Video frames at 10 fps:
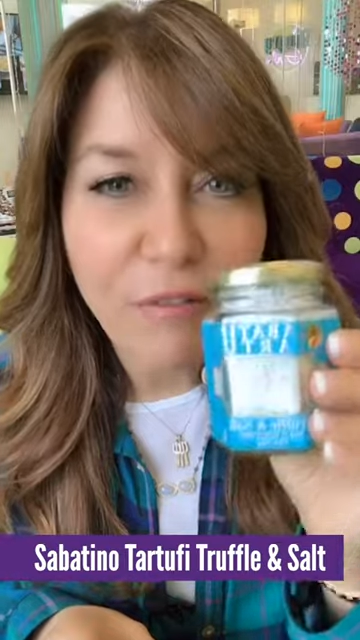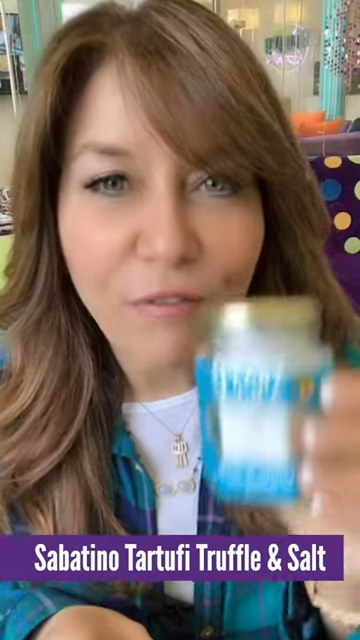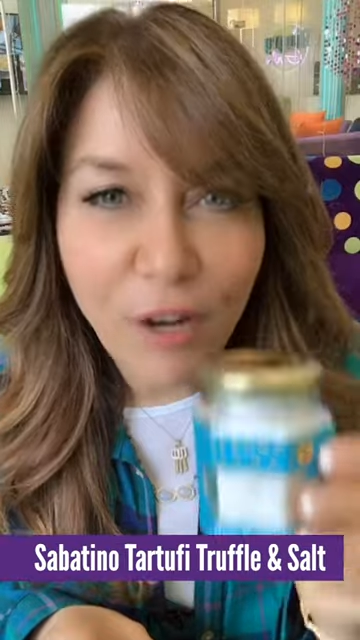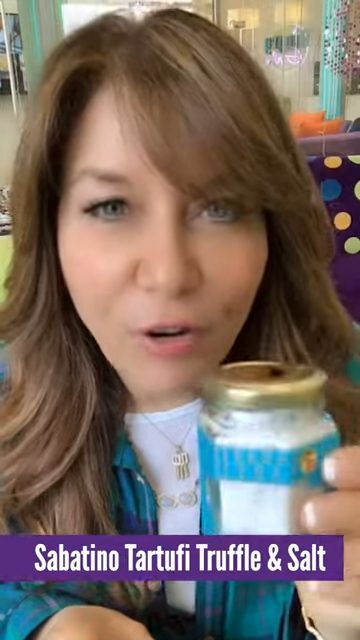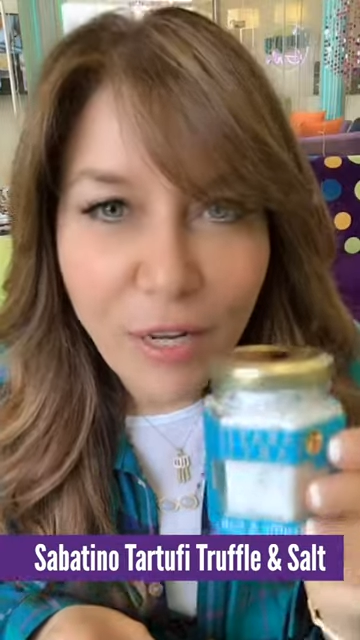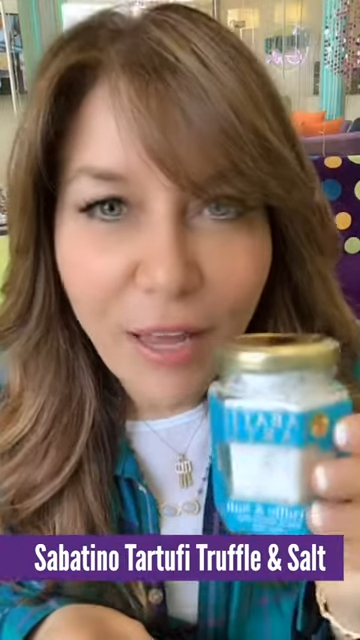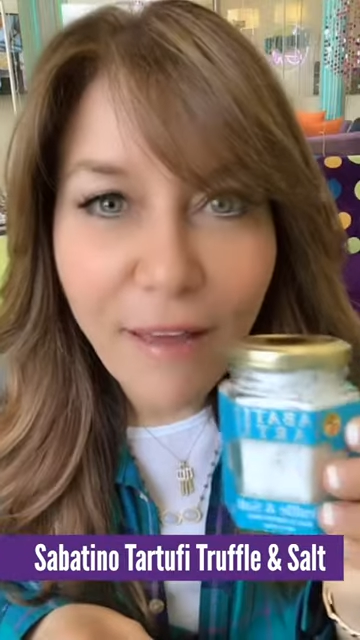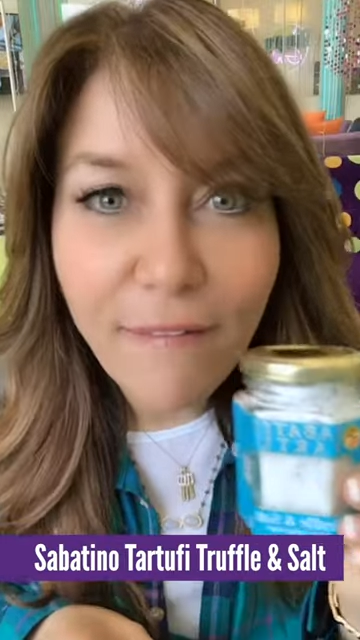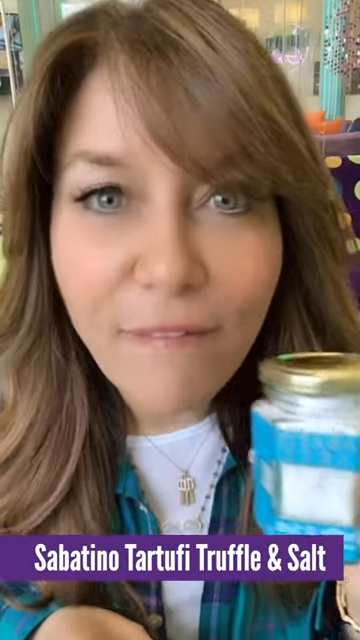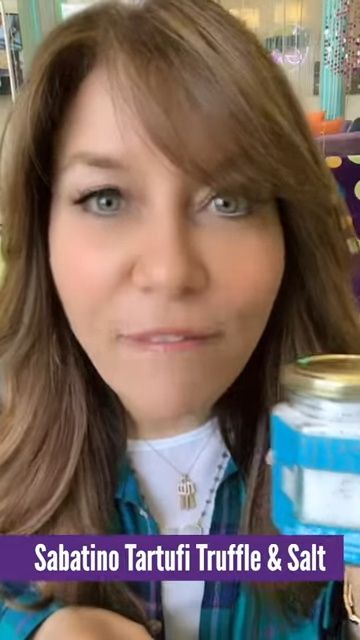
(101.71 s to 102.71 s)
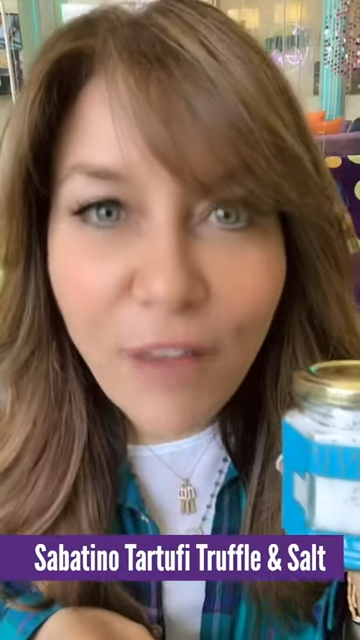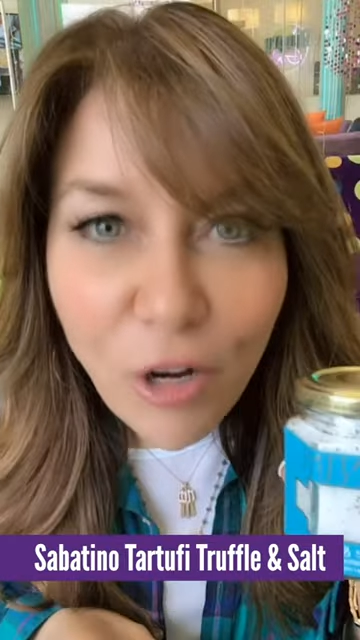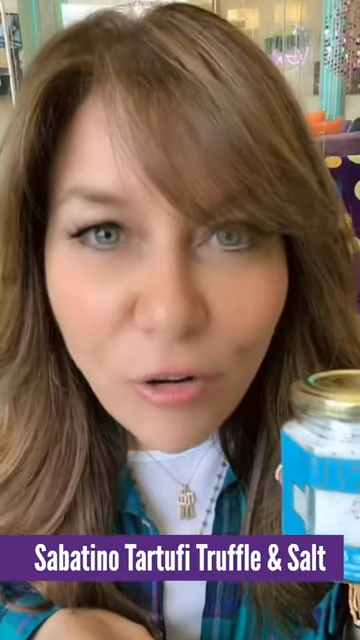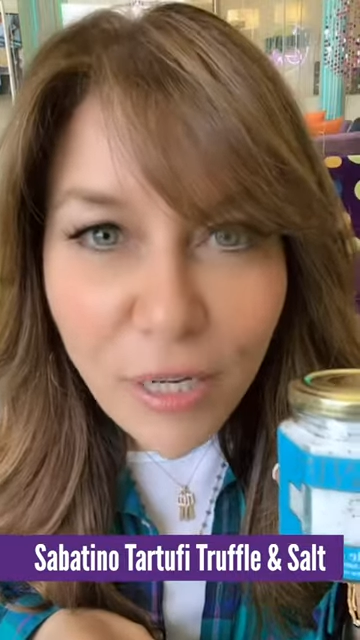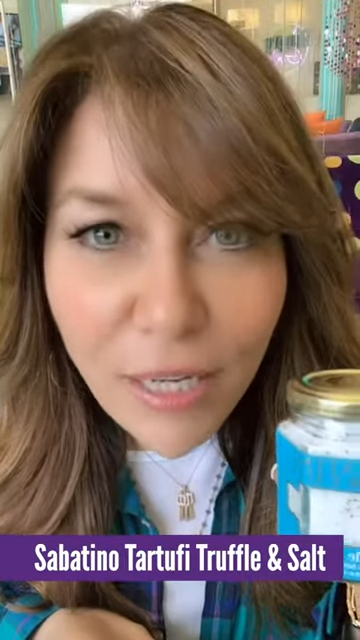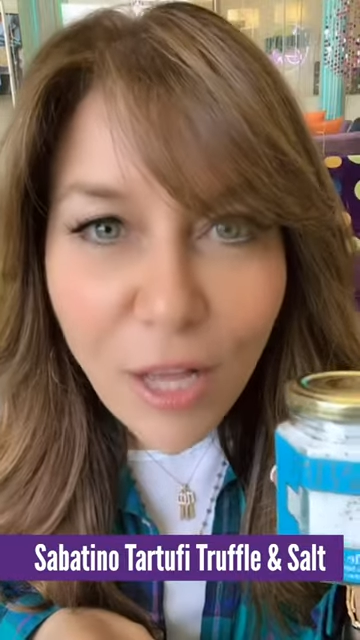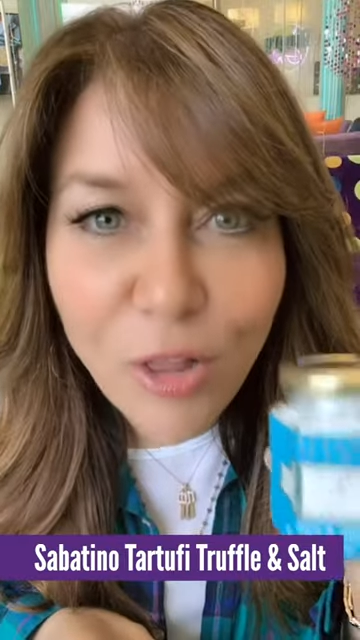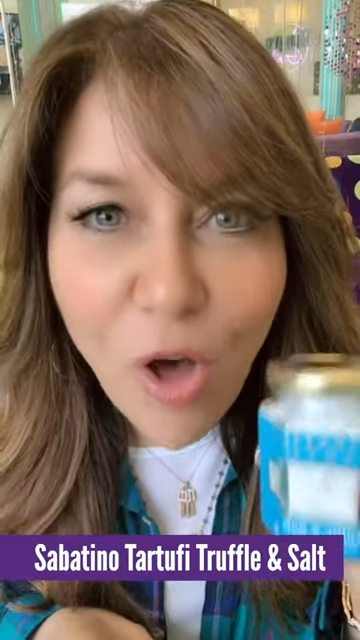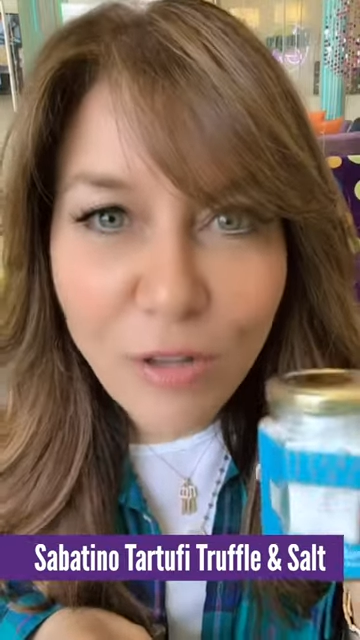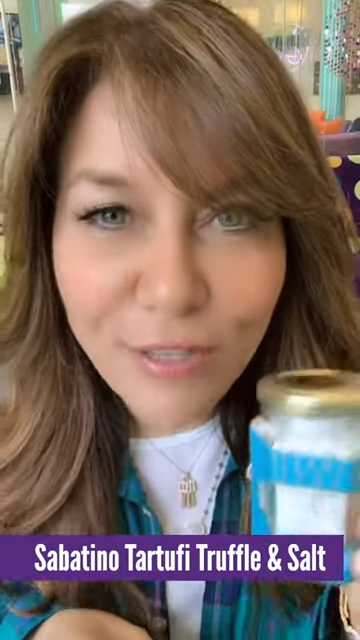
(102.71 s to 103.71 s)
very, very
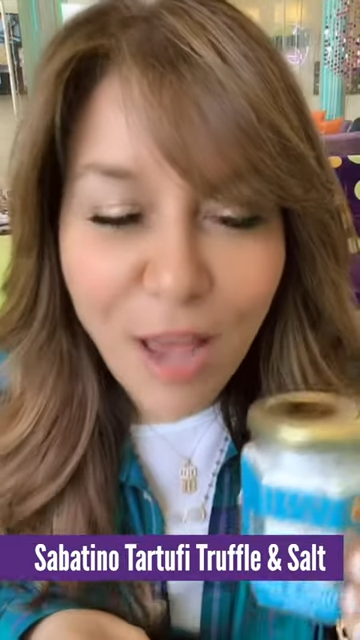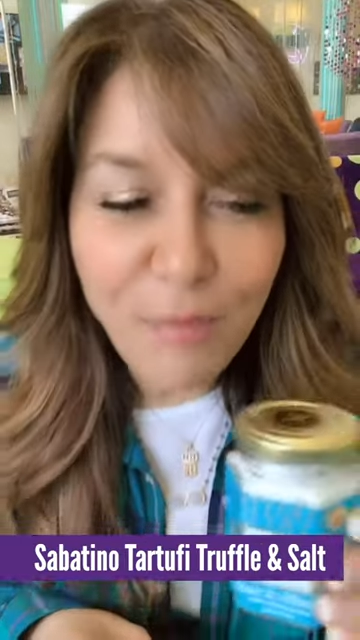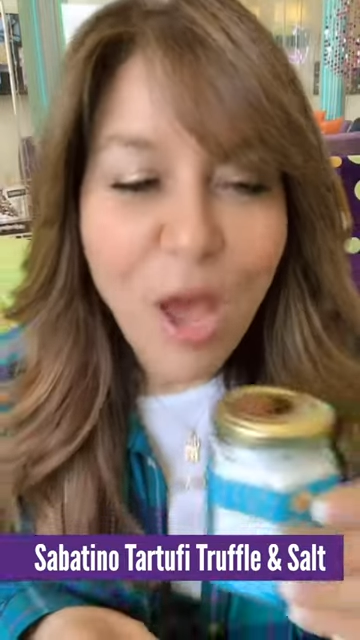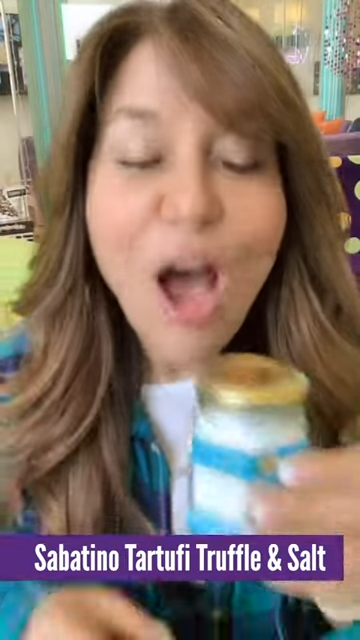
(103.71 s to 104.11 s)
long time.